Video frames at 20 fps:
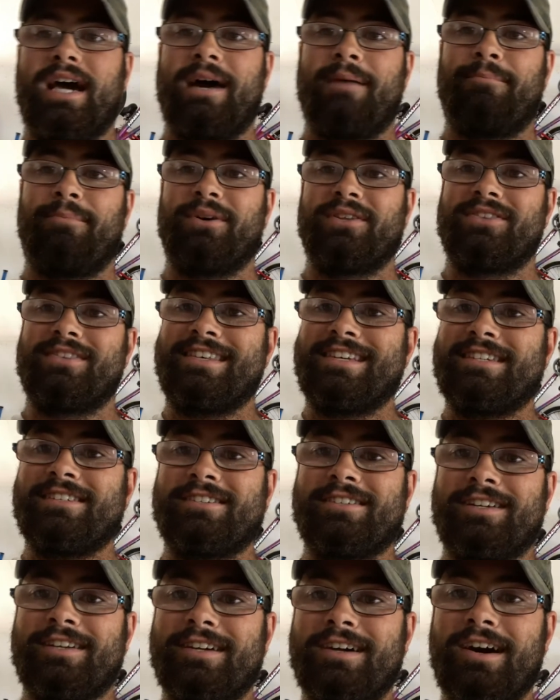But this
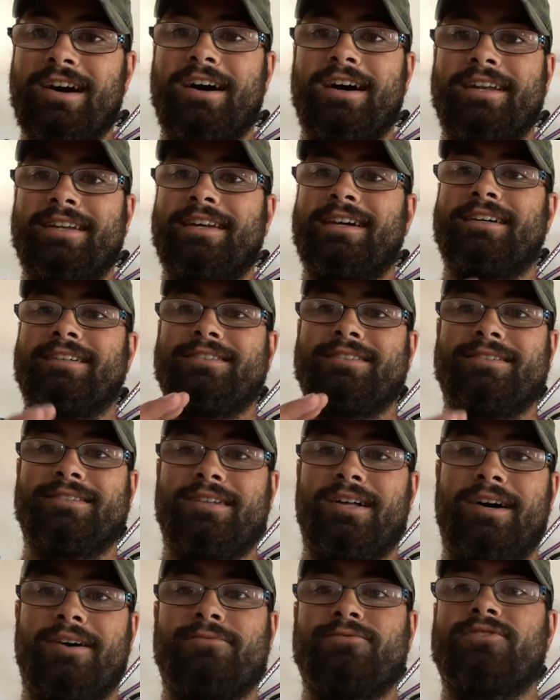gun
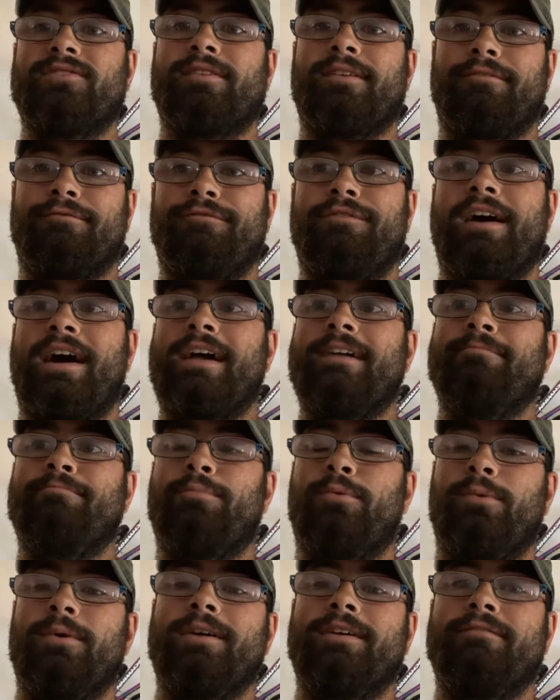loves the
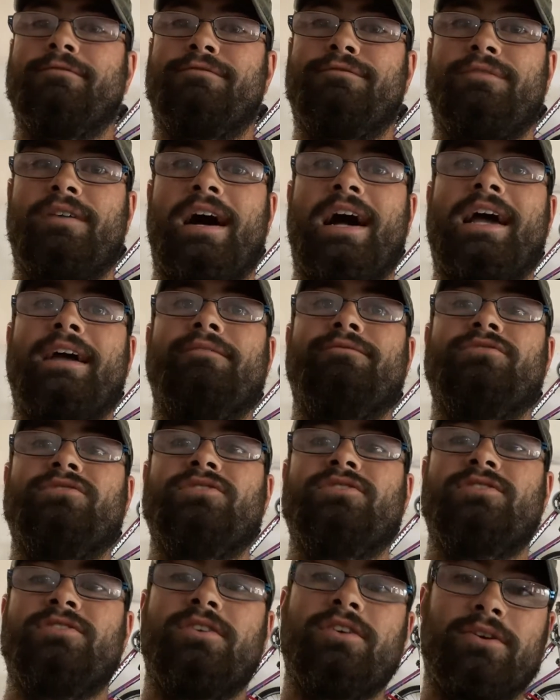
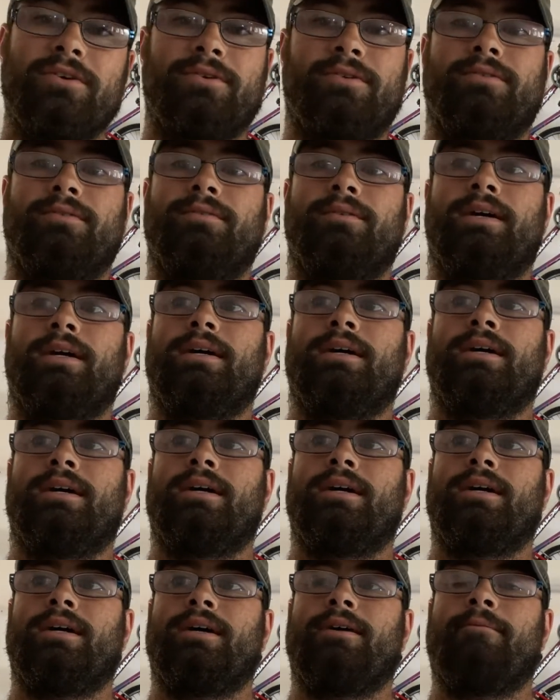5.50
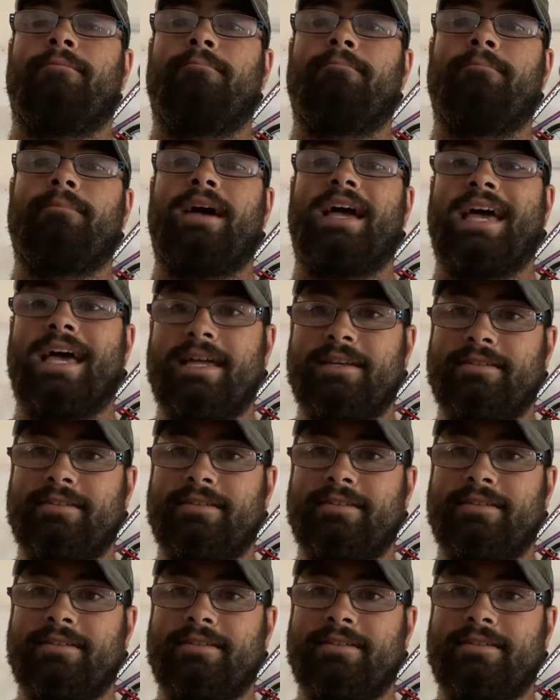head